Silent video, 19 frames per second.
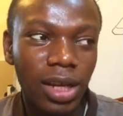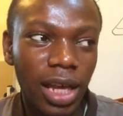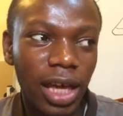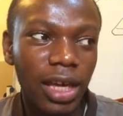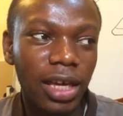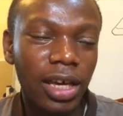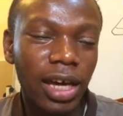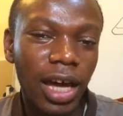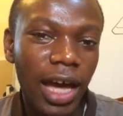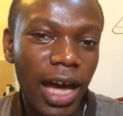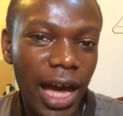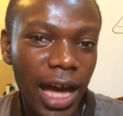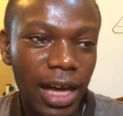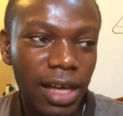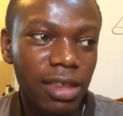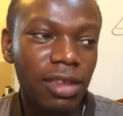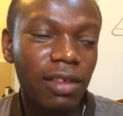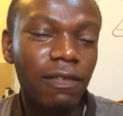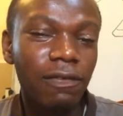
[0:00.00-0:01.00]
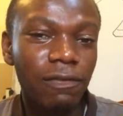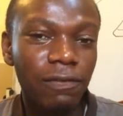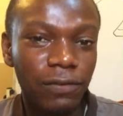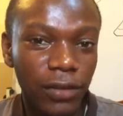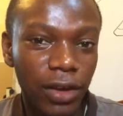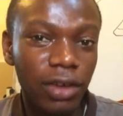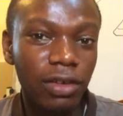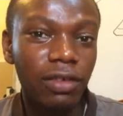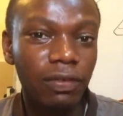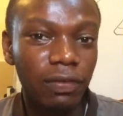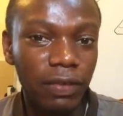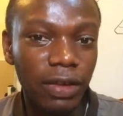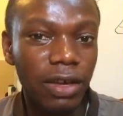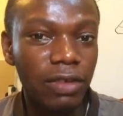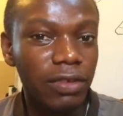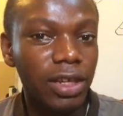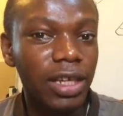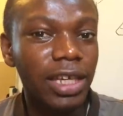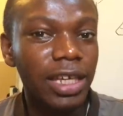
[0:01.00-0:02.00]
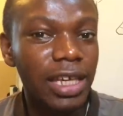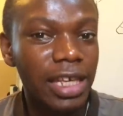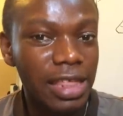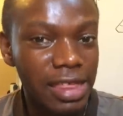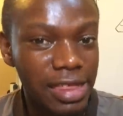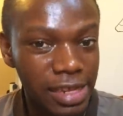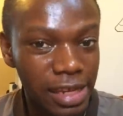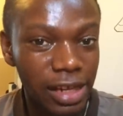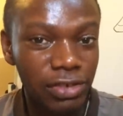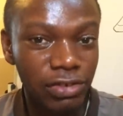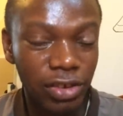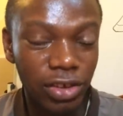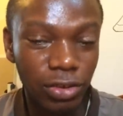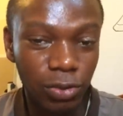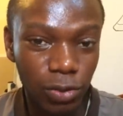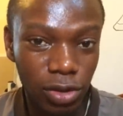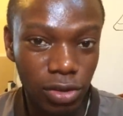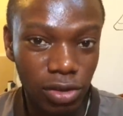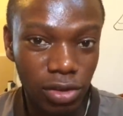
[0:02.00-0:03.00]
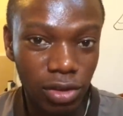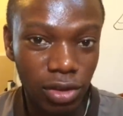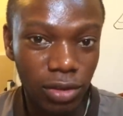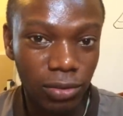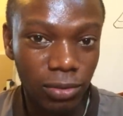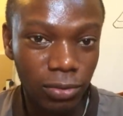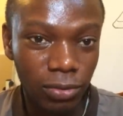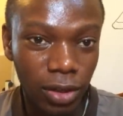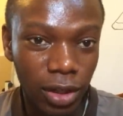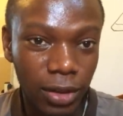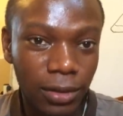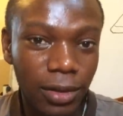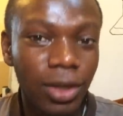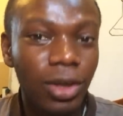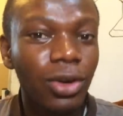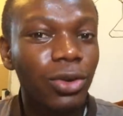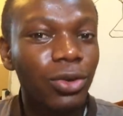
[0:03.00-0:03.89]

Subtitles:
Like, I ask a very, very intelligent question, right?